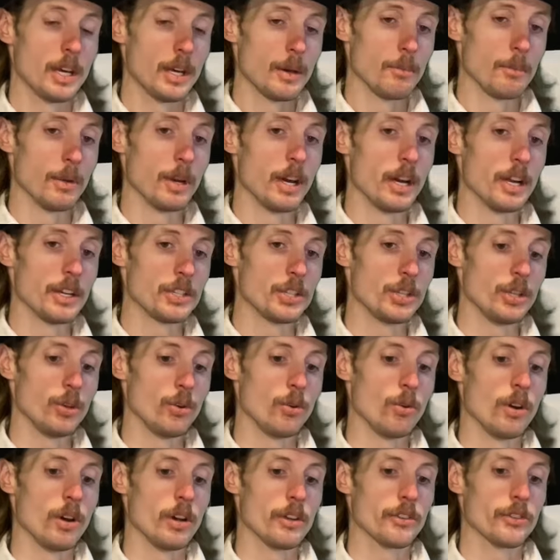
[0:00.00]
but
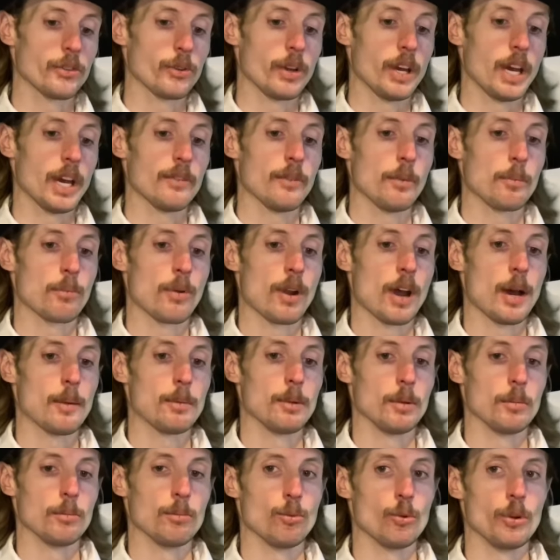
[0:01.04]
you also have a
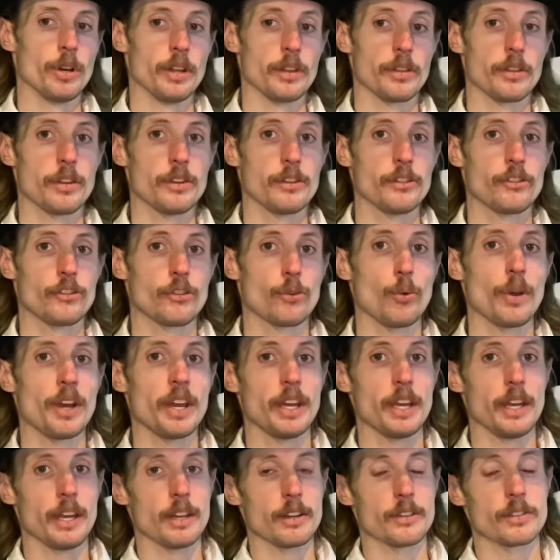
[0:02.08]
problem with
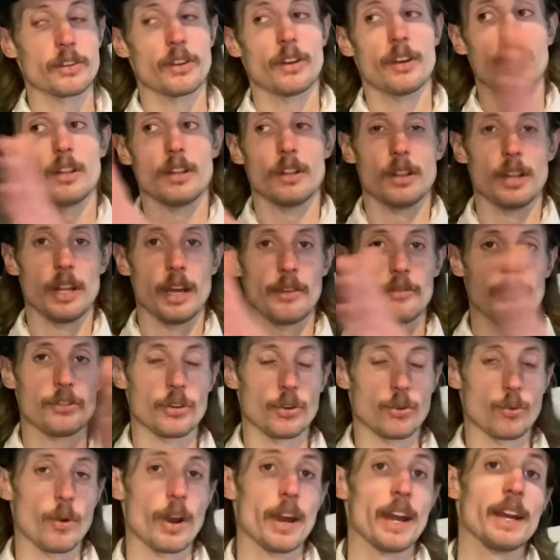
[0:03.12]
swaying it left to
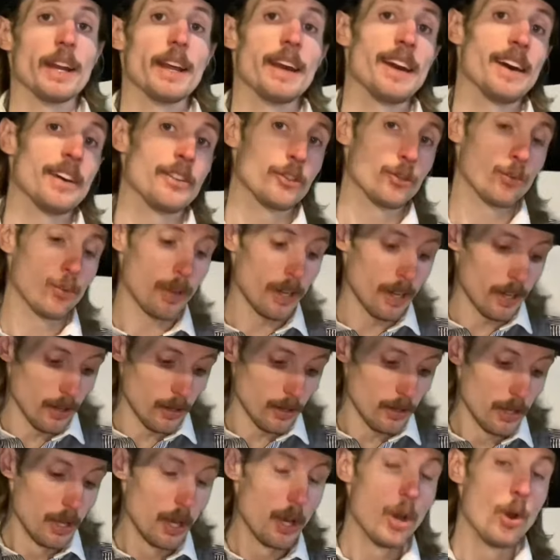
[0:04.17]
right as
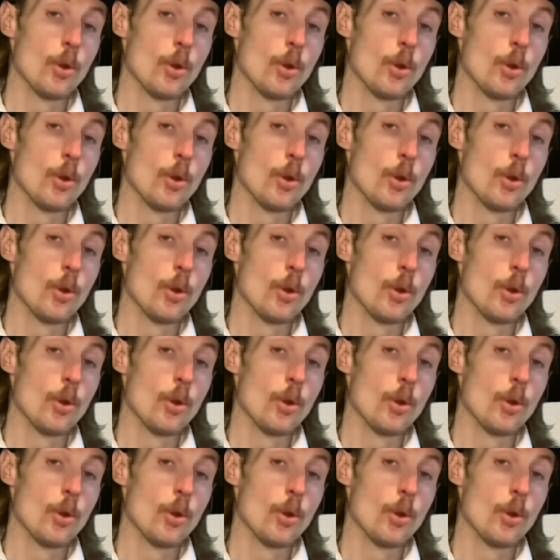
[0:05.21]
well,